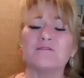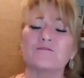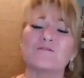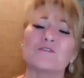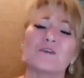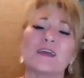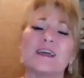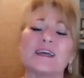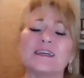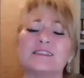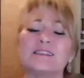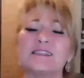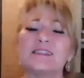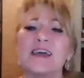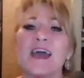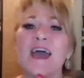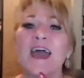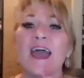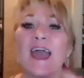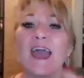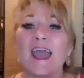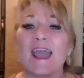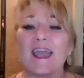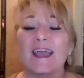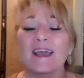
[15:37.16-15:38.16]
and friends,
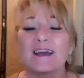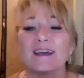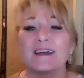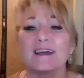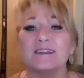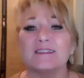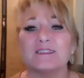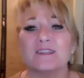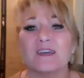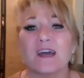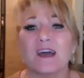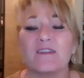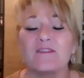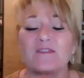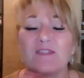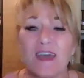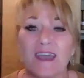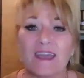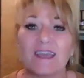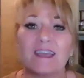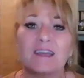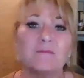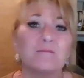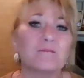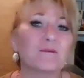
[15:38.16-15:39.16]
and
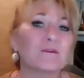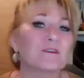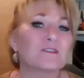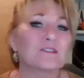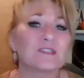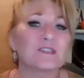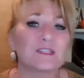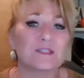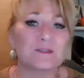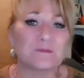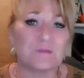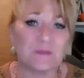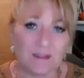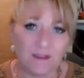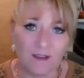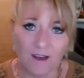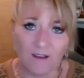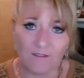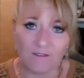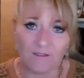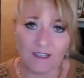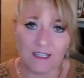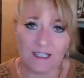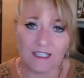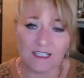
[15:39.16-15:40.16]
they can purchase with
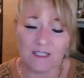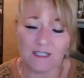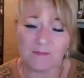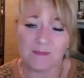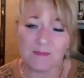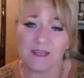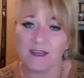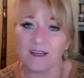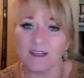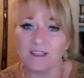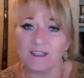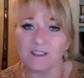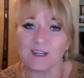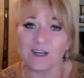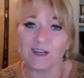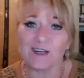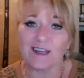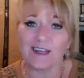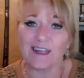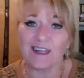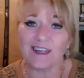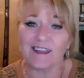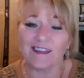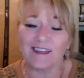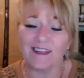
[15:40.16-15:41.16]
confidence because our
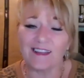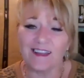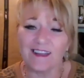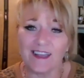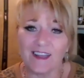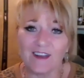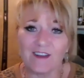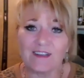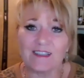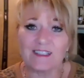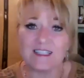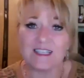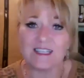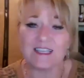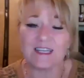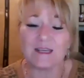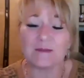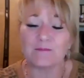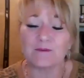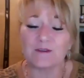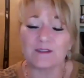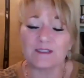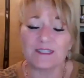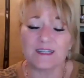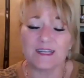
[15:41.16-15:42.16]
guarantee
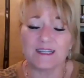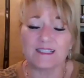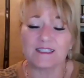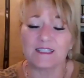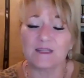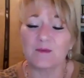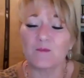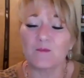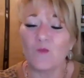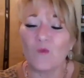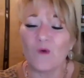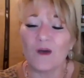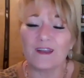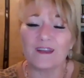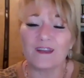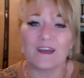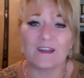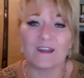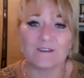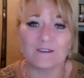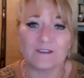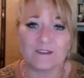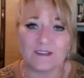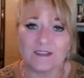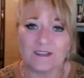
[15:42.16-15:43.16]
protects them
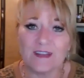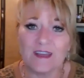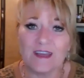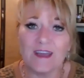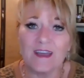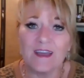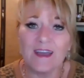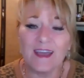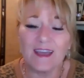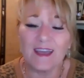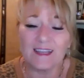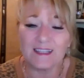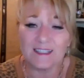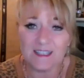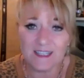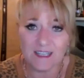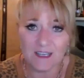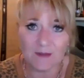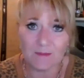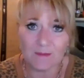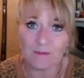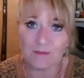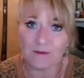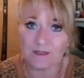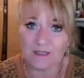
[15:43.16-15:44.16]

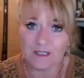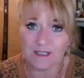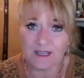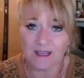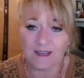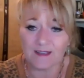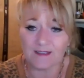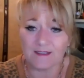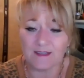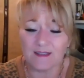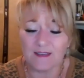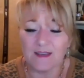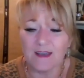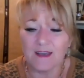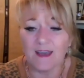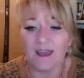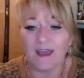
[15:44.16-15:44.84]
110%.